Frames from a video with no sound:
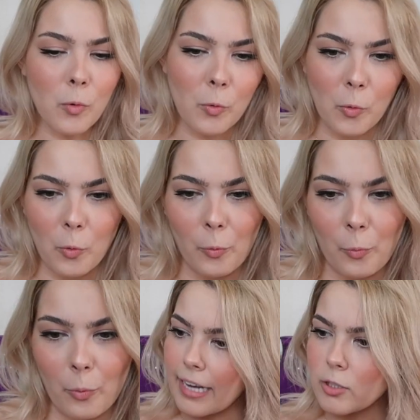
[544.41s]

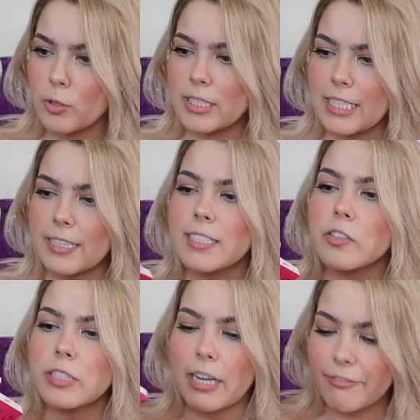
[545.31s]
Ooh, interesting. These
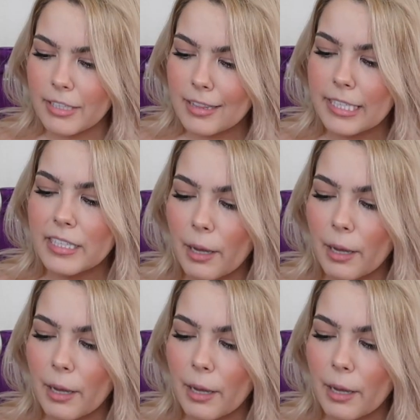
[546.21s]
are definitely